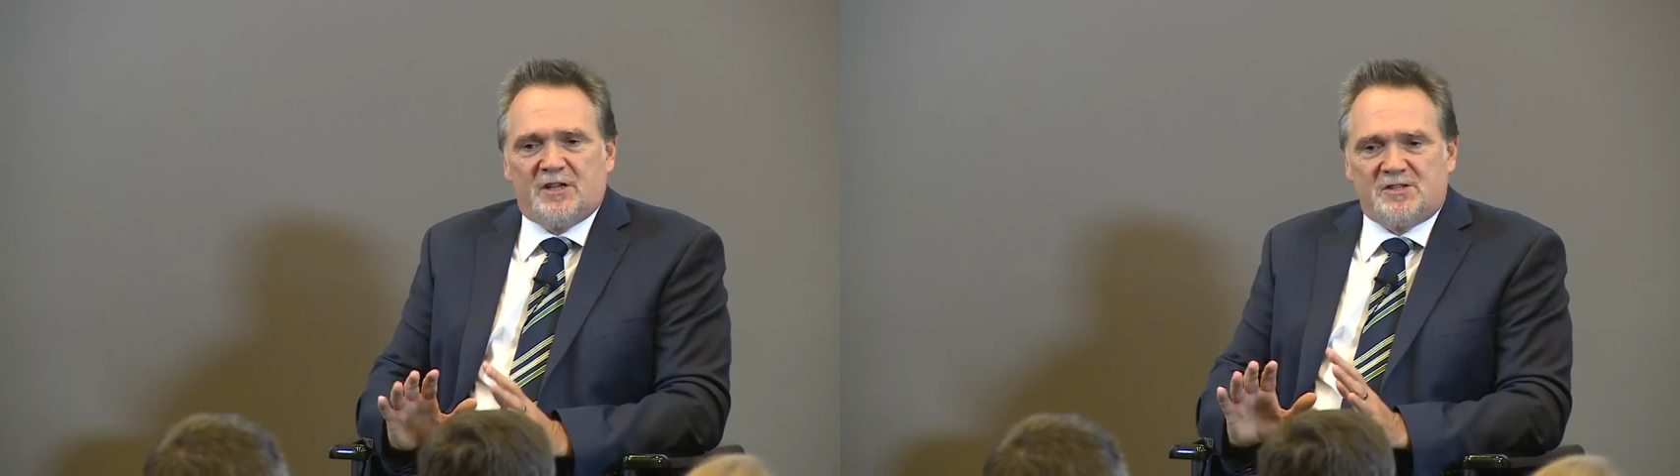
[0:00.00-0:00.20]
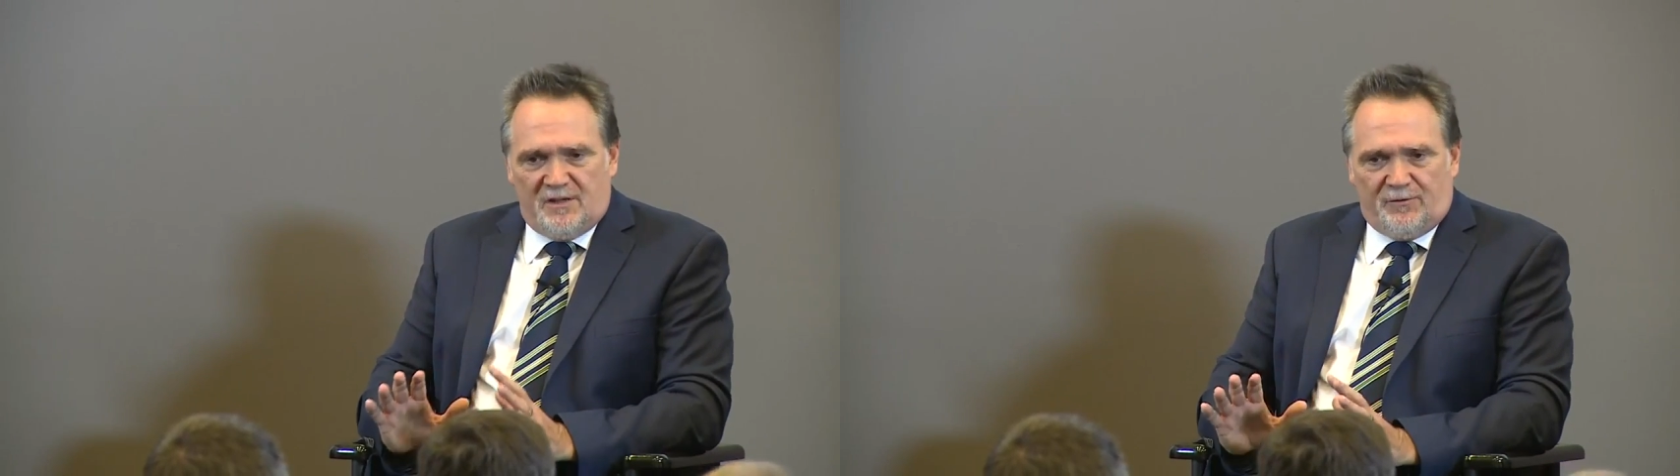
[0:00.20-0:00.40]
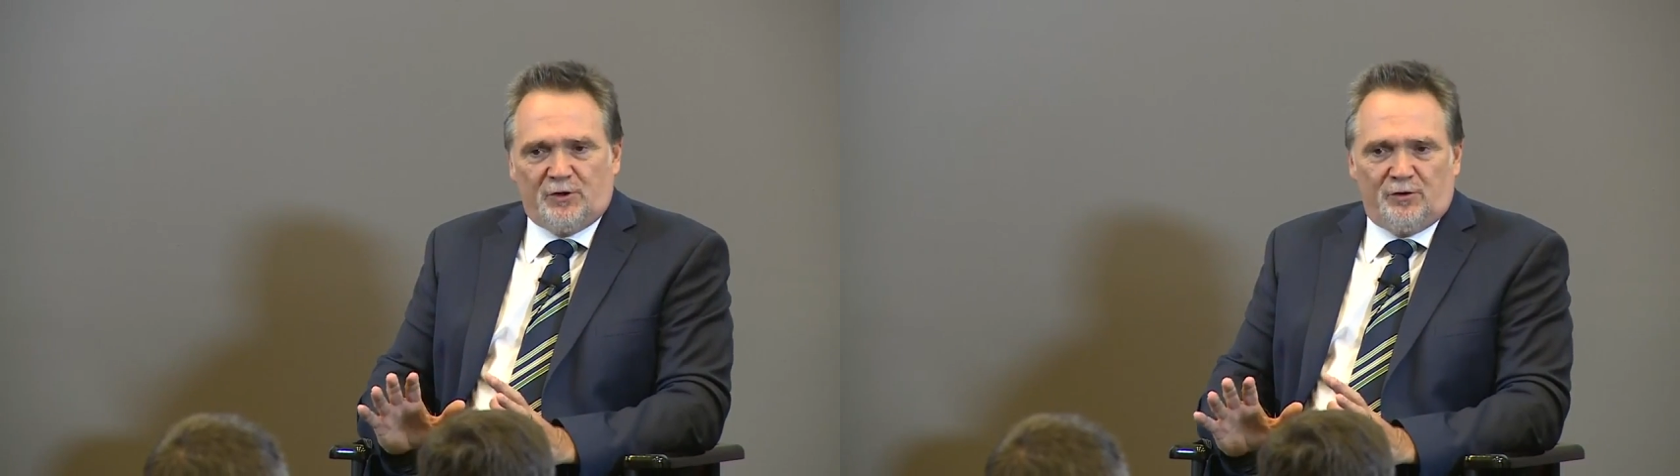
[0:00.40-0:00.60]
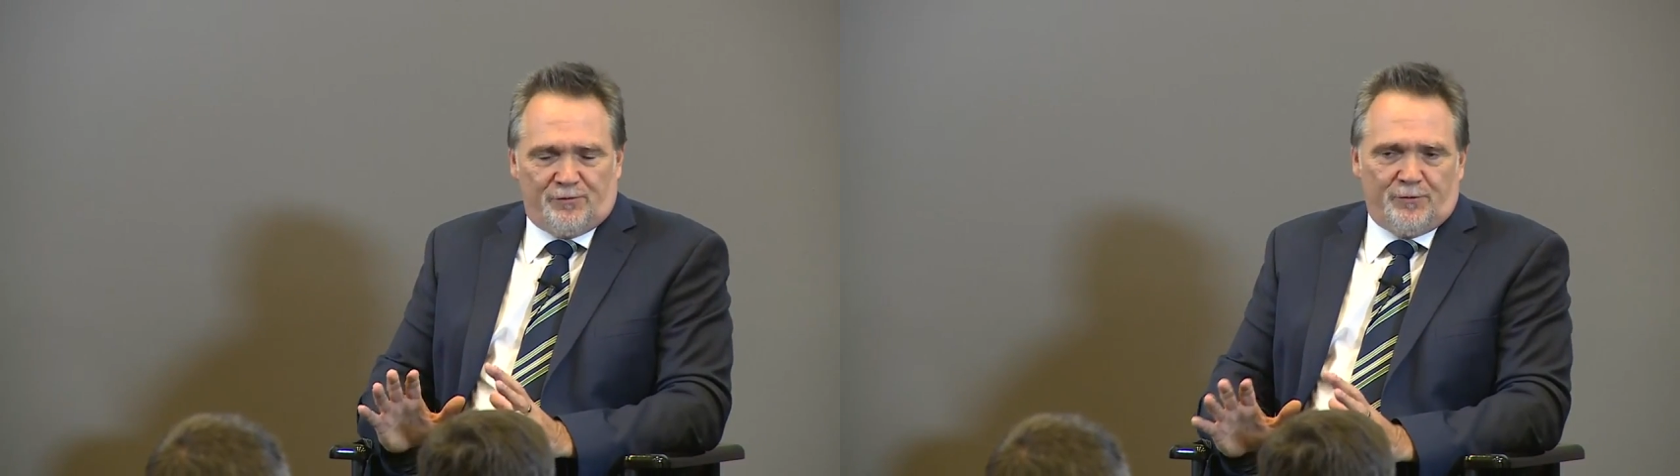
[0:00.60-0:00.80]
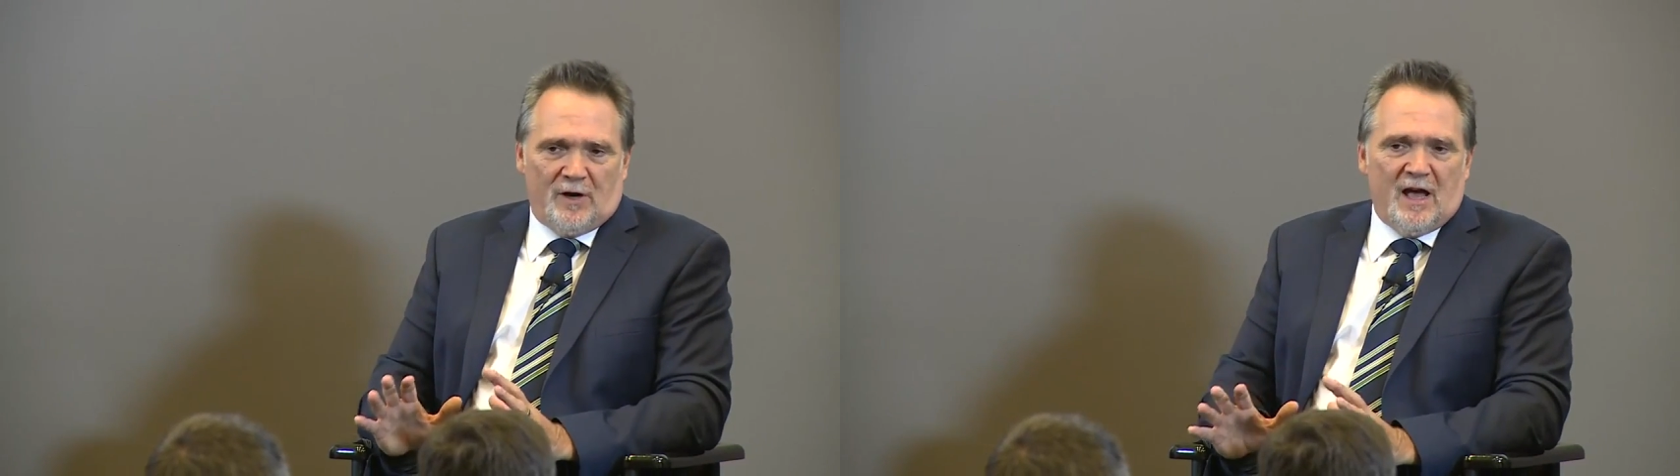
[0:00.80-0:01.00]
is difficult
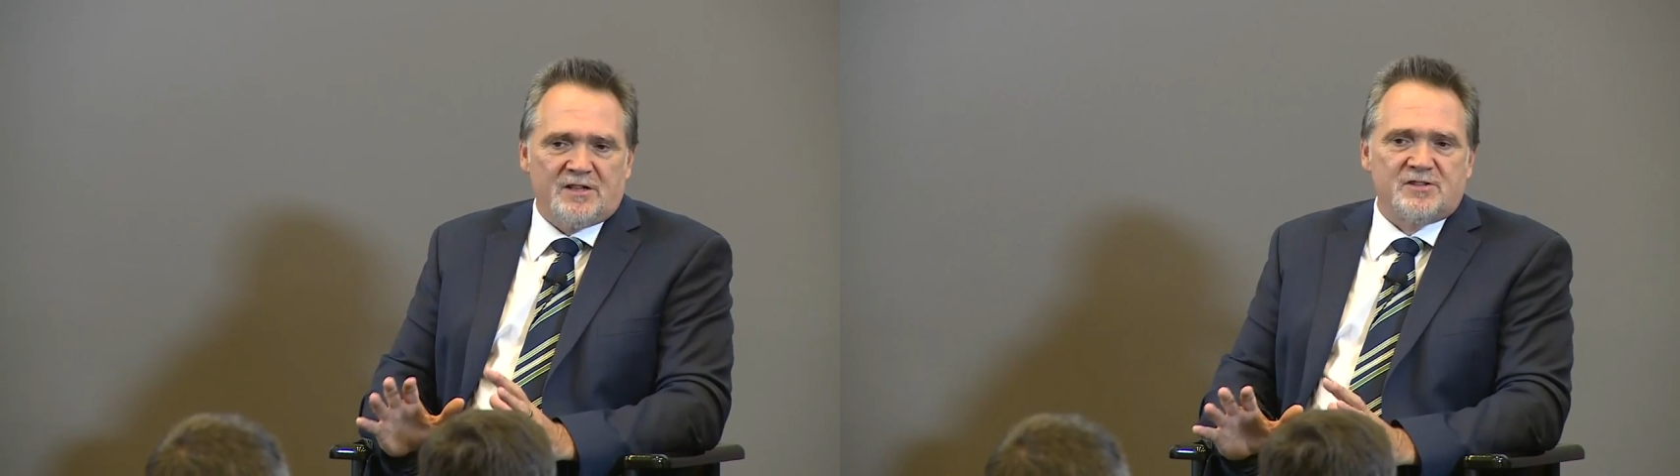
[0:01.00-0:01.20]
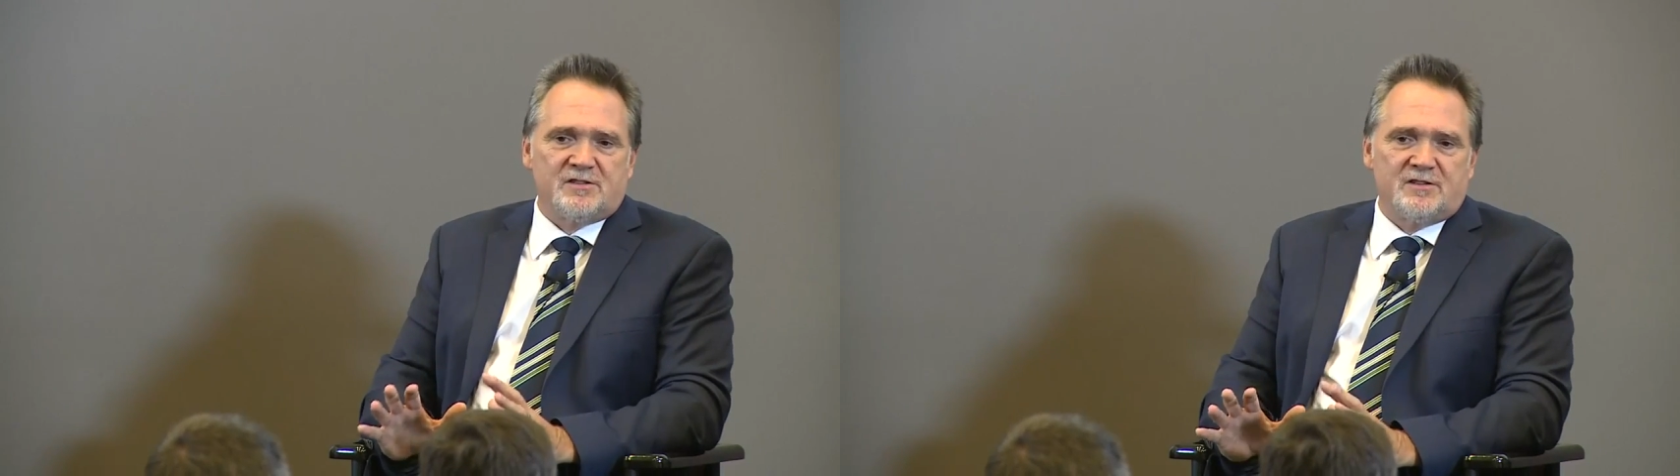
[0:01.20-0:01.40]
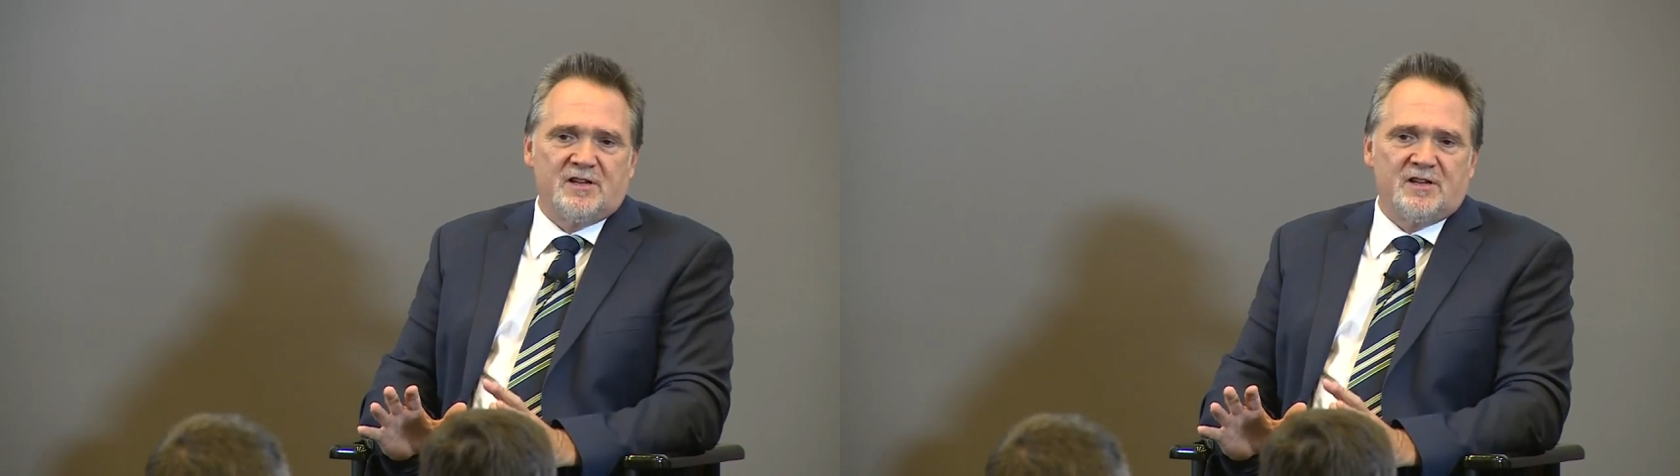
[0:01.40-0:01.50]
for us